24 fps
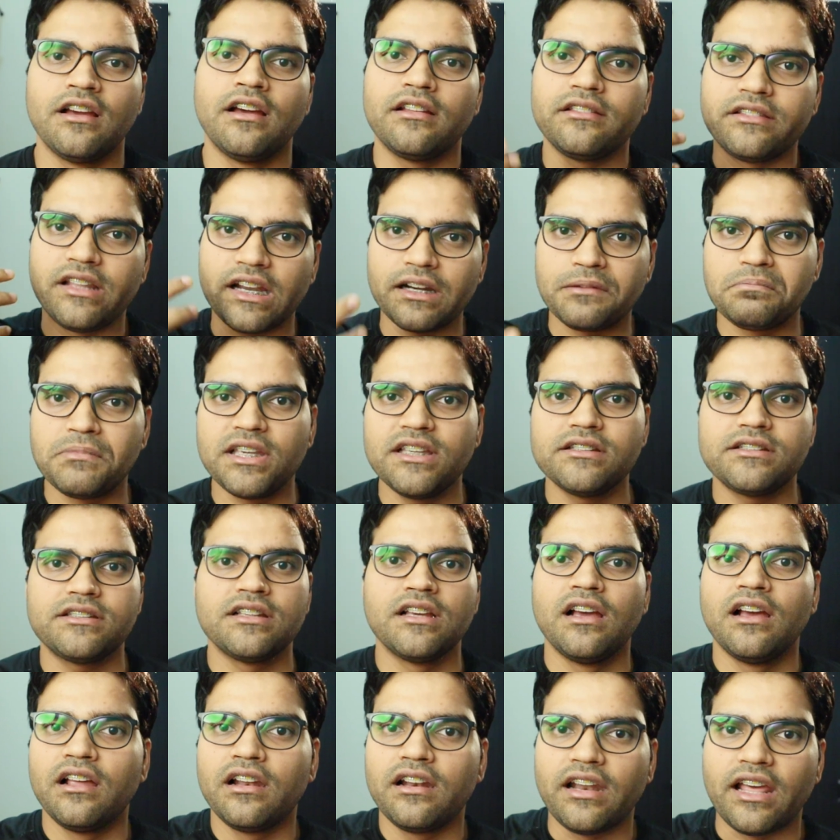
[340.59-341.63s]
That means
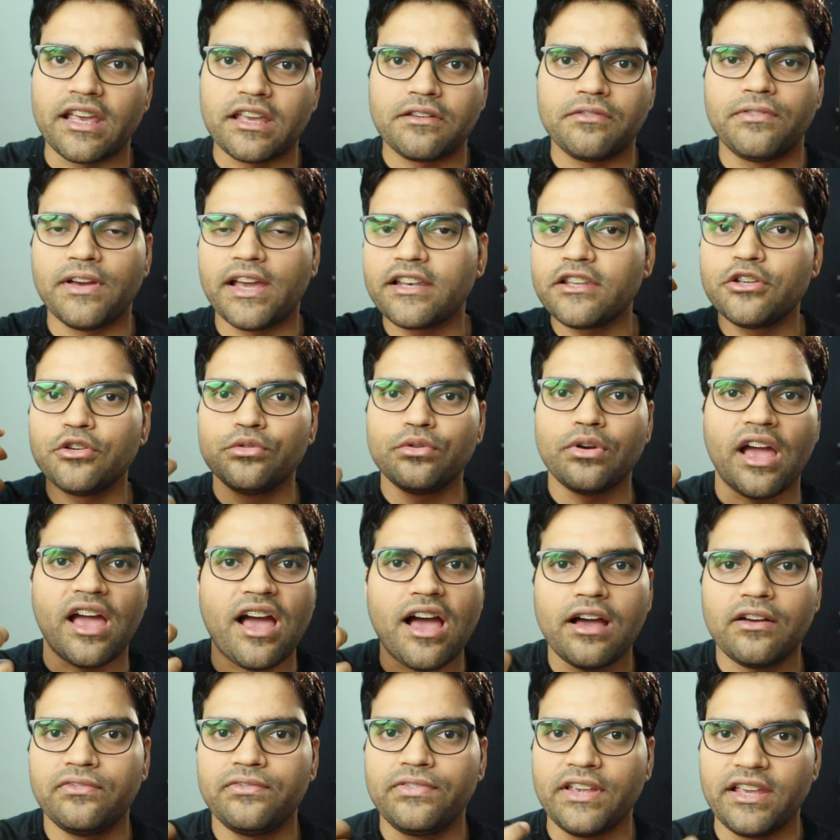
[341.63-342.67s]
like when you
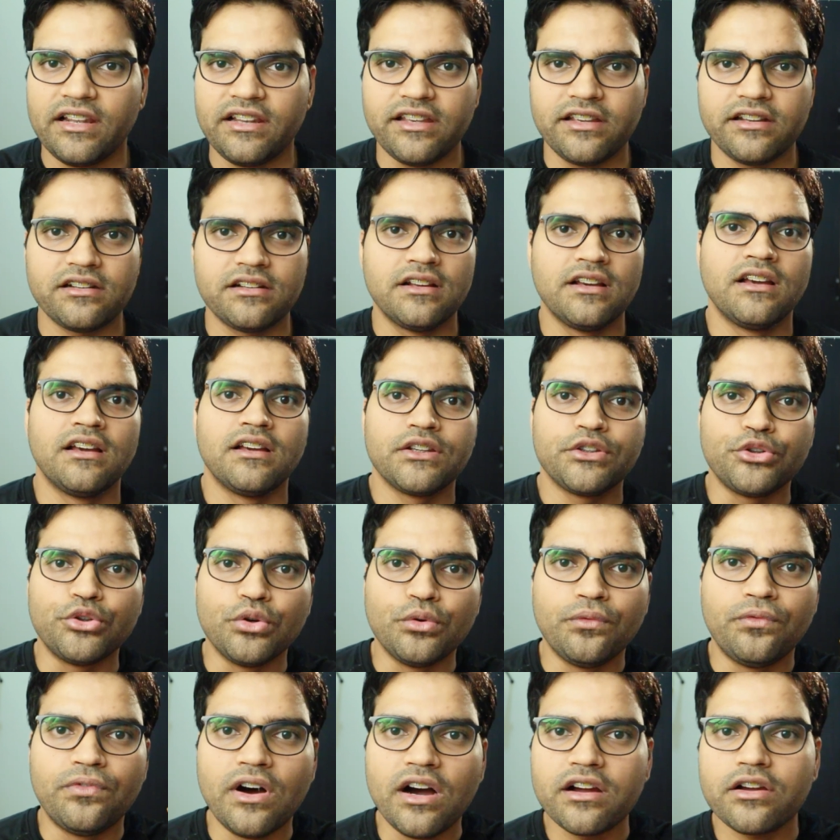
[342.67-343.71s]
have failure, you
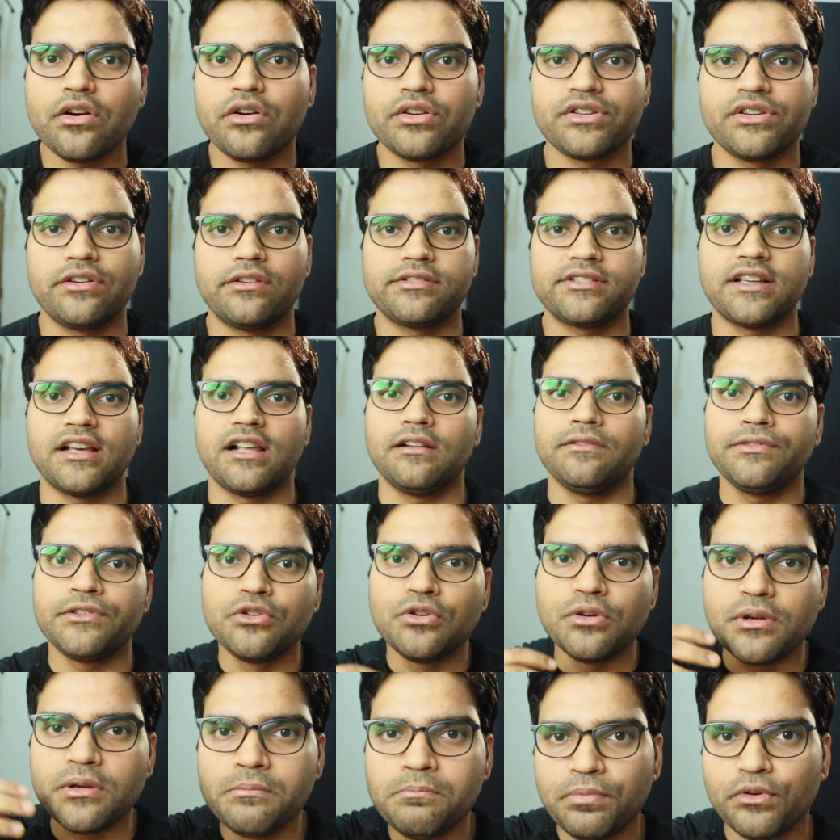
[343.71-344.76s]
work on yourself, you
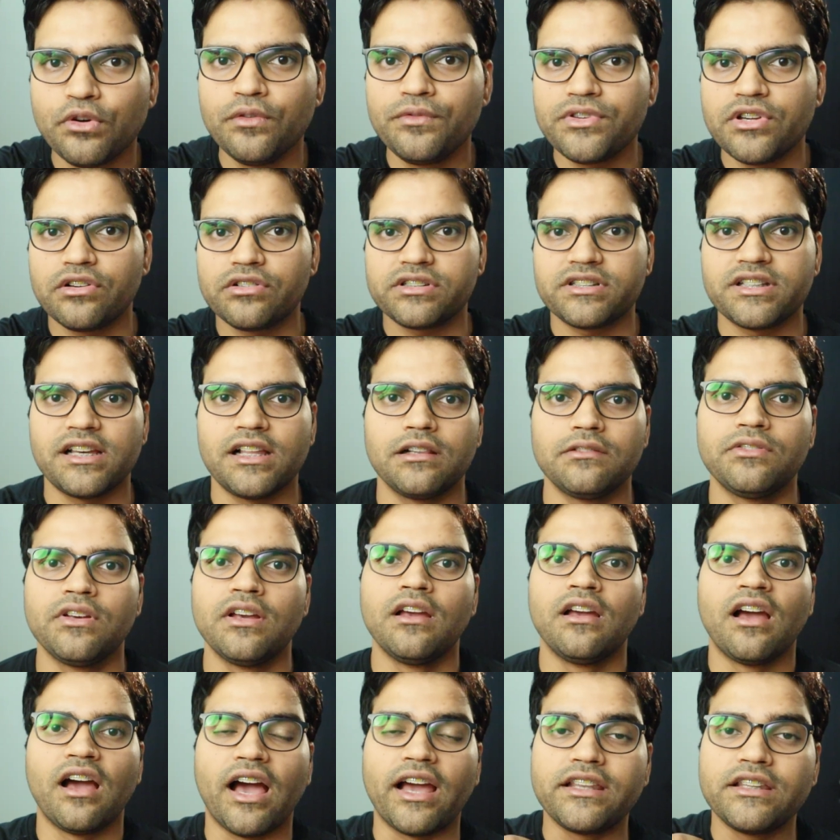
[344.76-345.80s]
improve yourself,
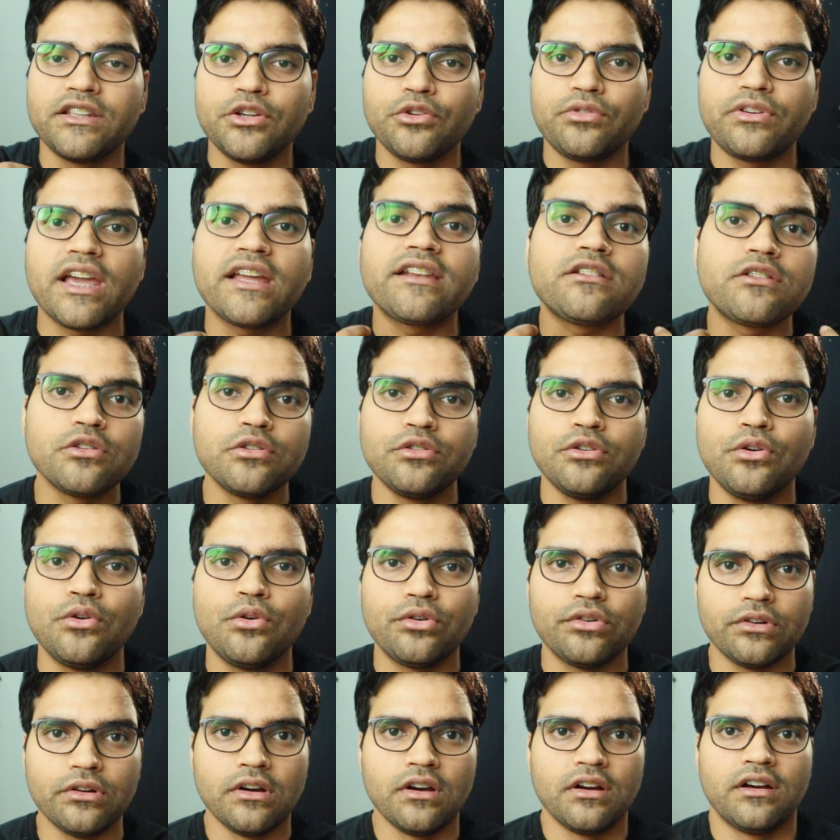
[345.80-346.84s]
and you get to
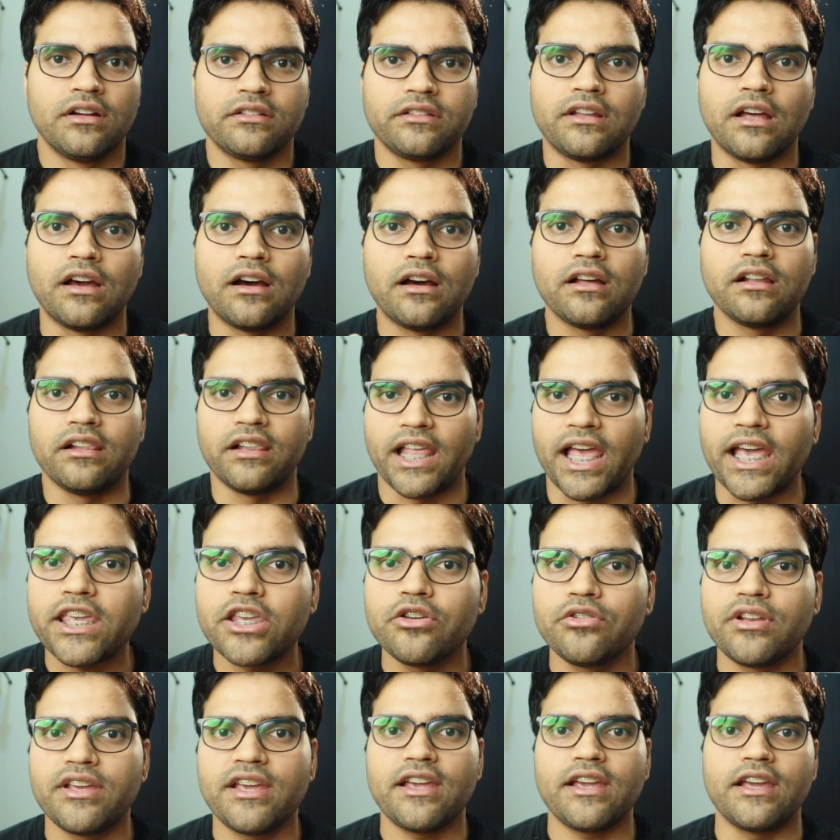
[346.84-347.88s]
know the
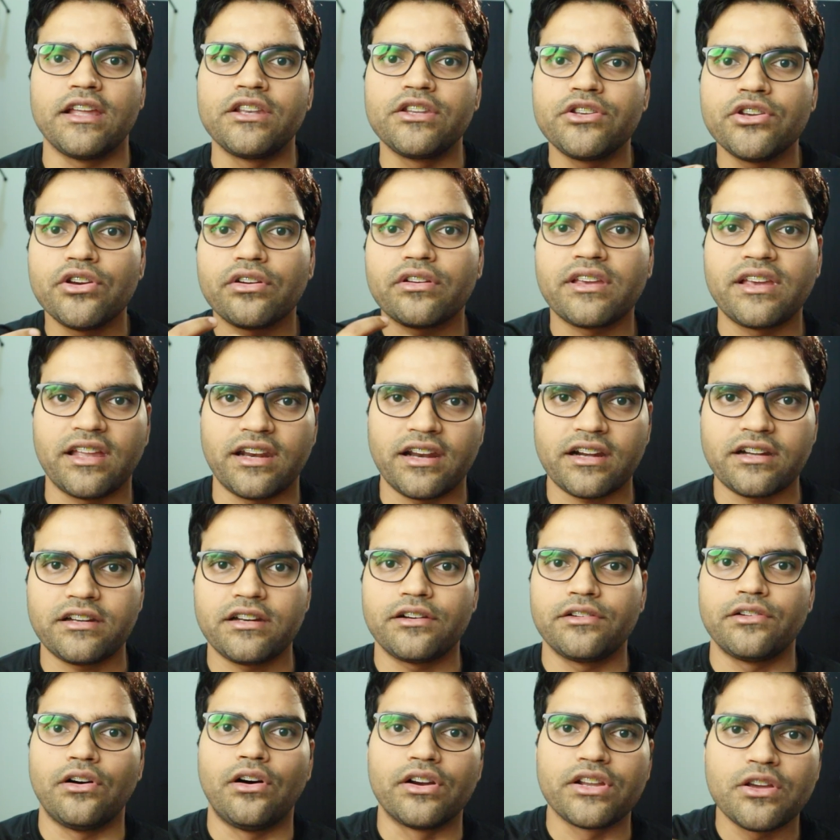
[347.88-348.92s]
lacunae in your
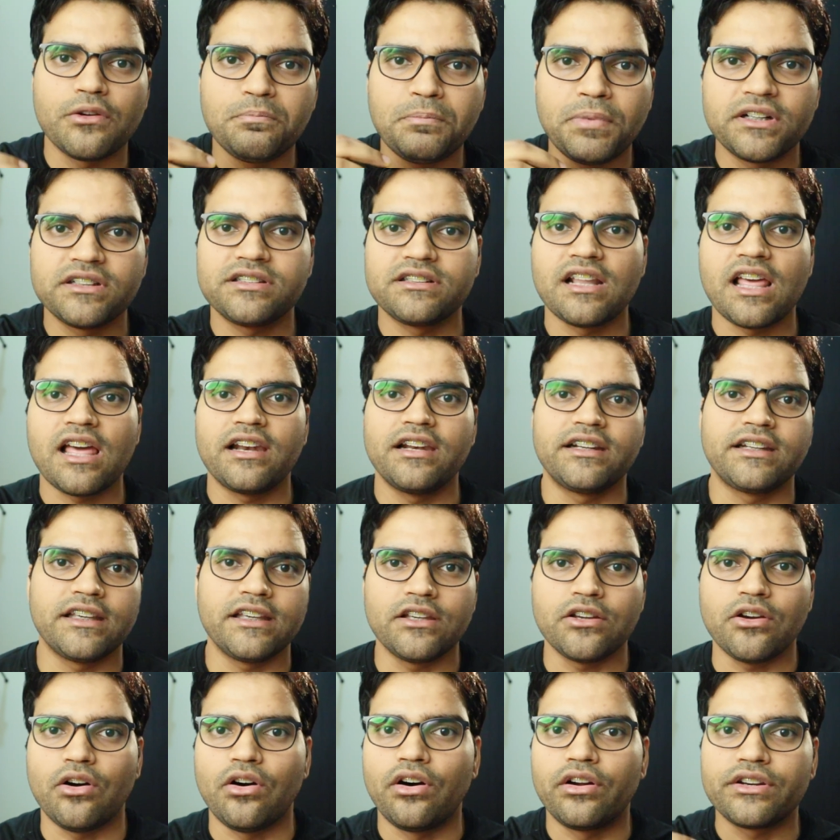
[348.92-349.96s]
character or your
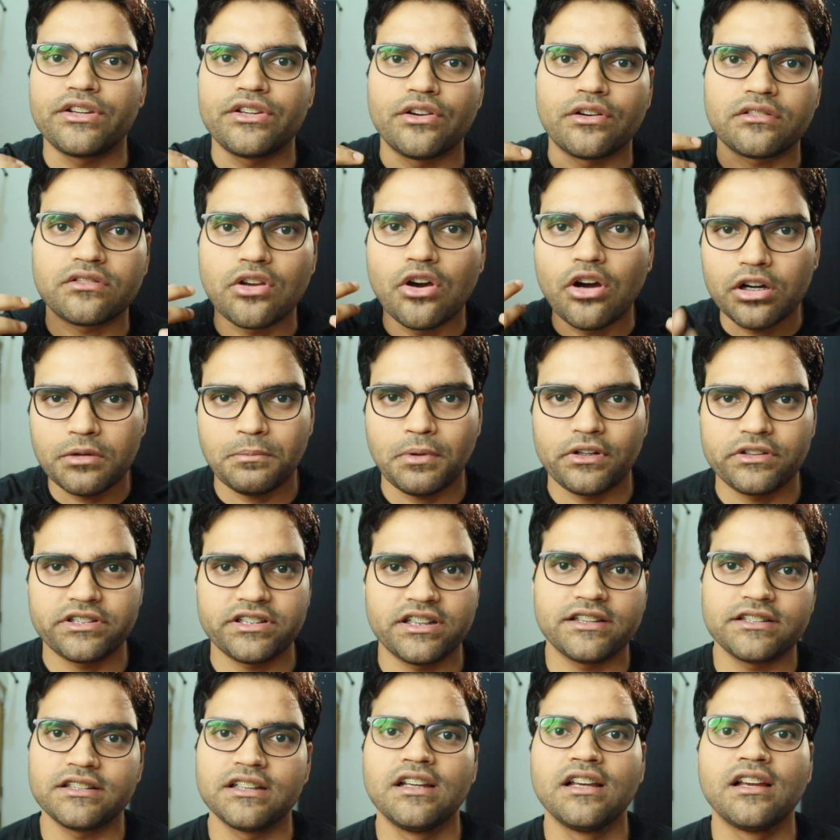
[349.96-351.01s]
personality or your thought
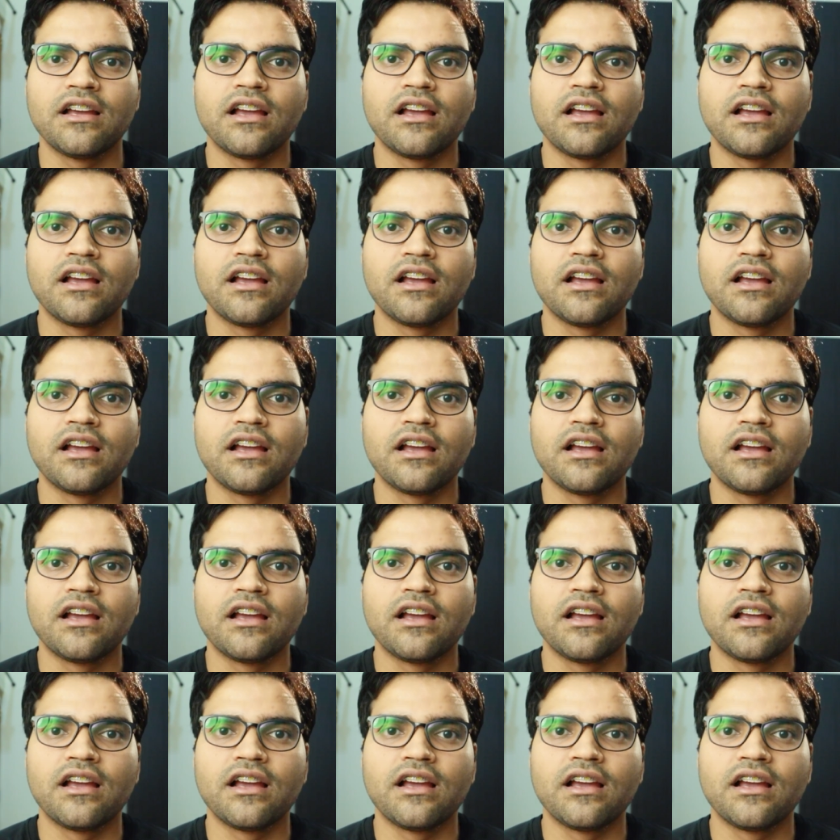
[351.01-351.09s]
process,